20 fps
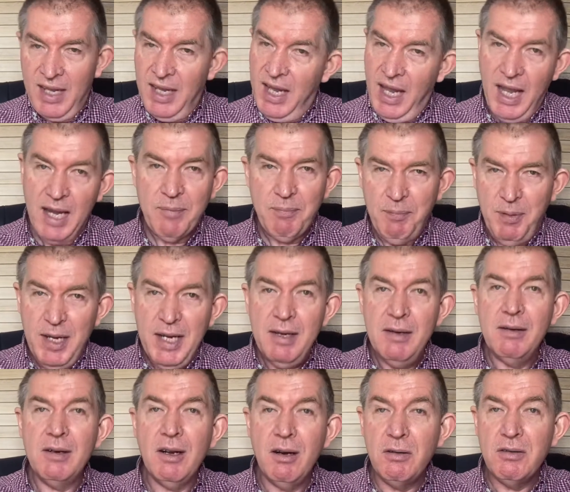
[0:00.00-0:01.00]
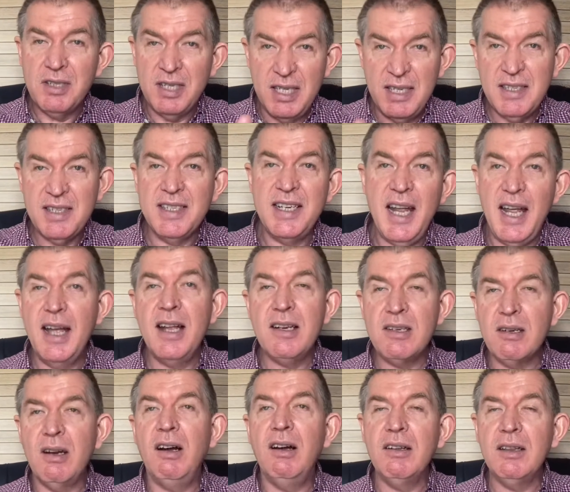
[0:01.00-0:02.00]
And Peter goes and
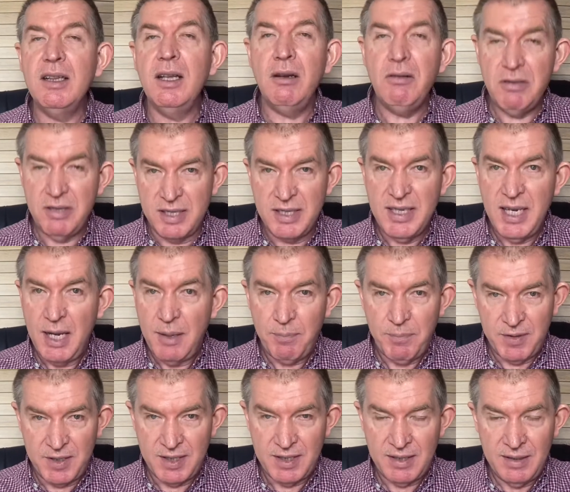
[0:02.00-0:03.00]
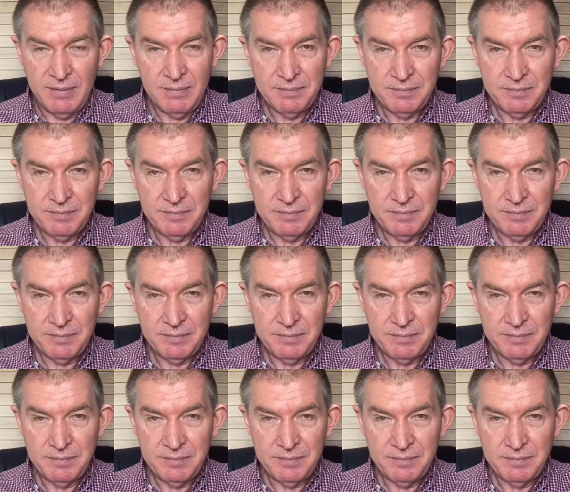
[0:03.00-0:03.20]
stands on those steps.